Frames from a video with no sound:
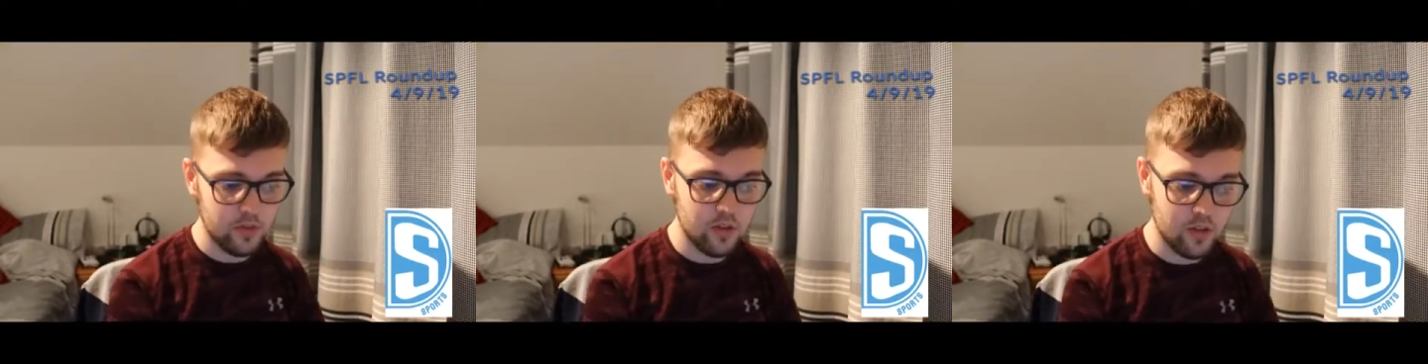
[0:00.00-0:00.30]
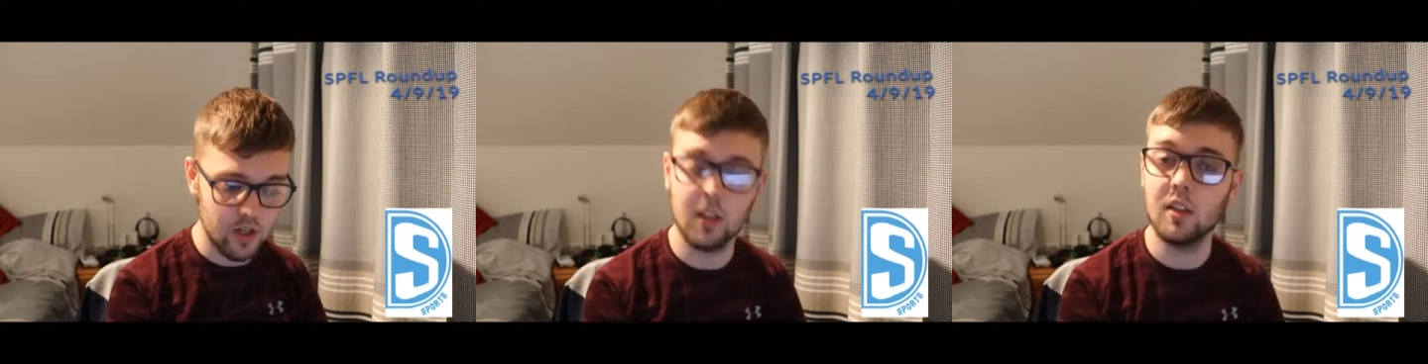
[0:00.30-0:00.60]

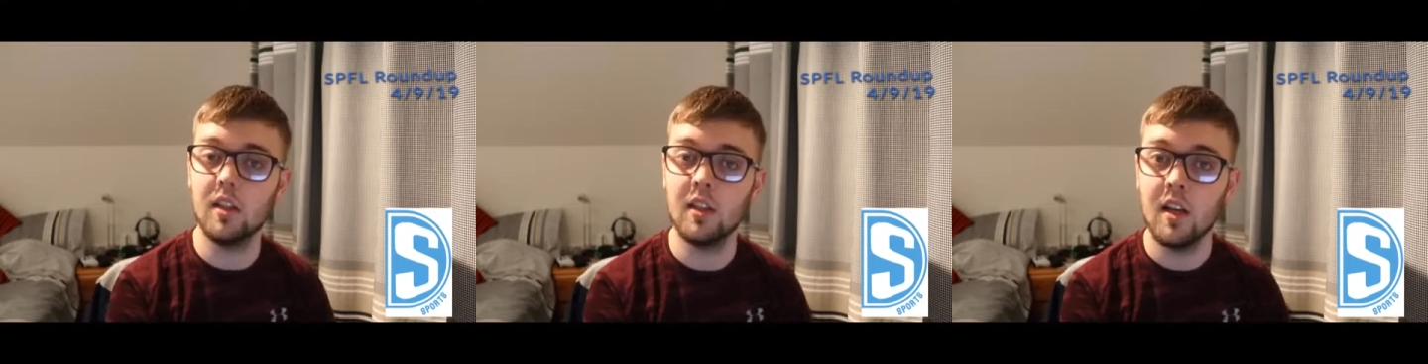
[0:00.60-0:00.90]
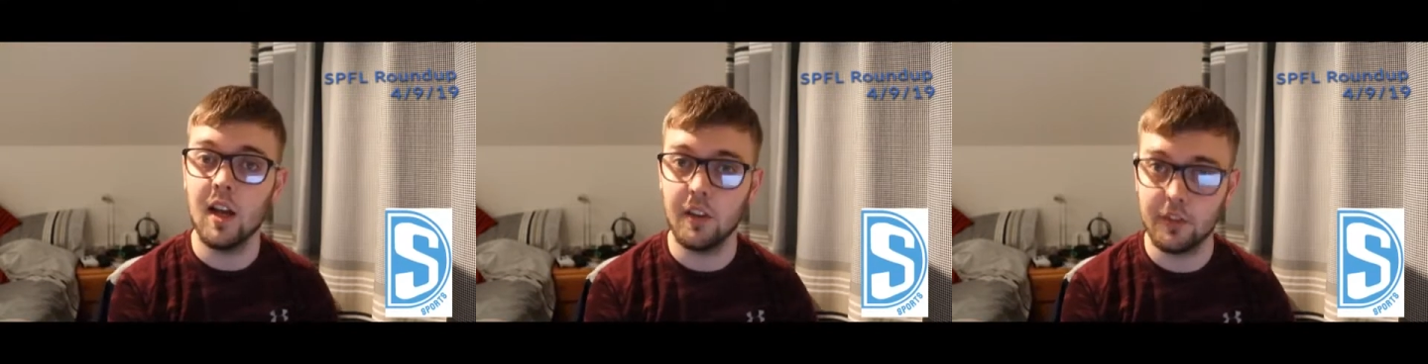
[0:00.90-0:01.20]
certainly
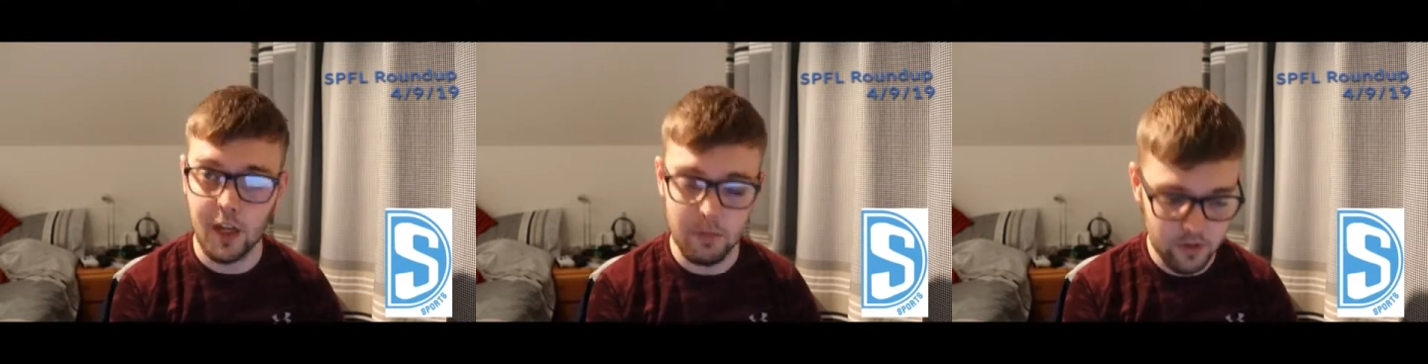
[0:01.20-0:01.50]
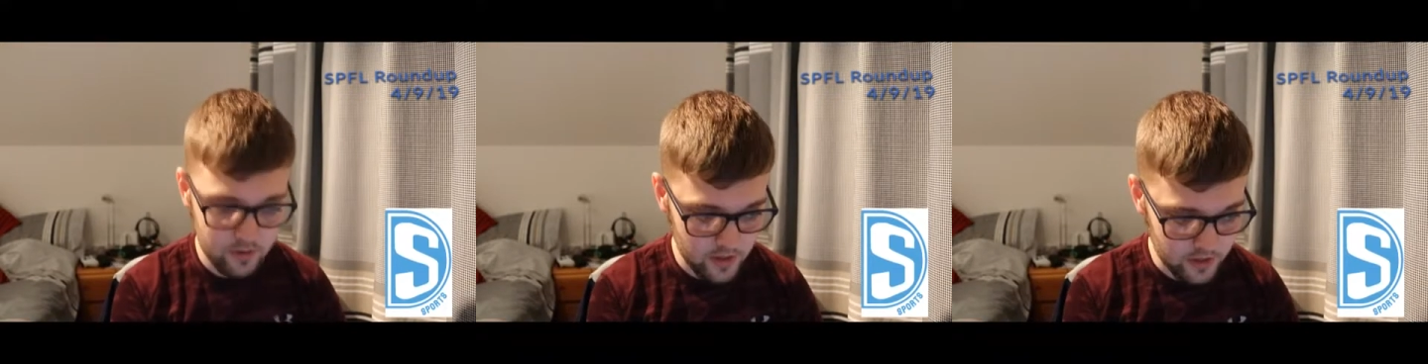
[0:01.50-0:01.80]
a
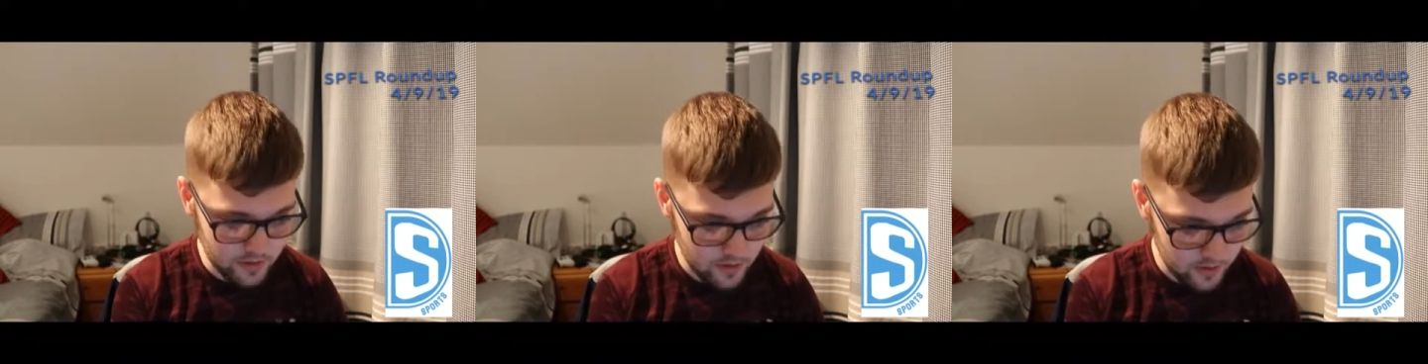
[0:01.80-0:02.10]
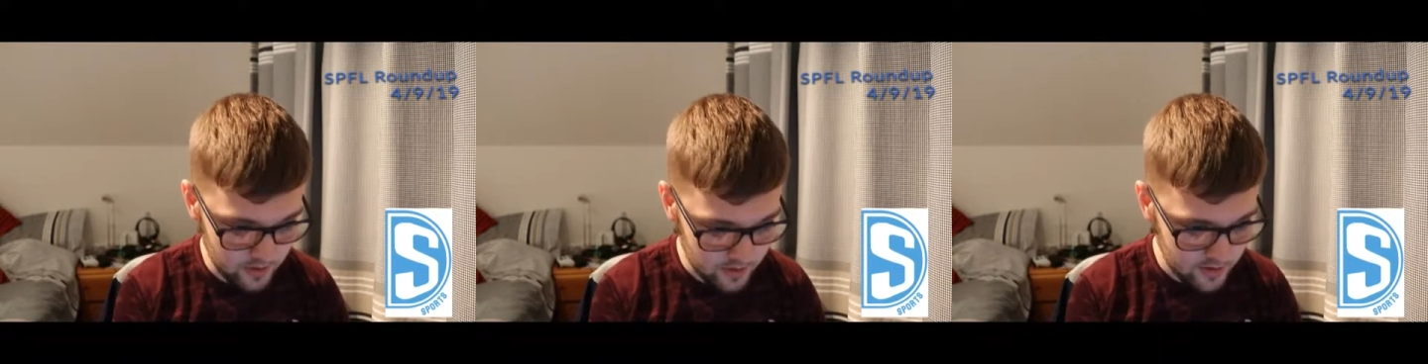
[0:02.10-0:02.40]
Diamonds fan there.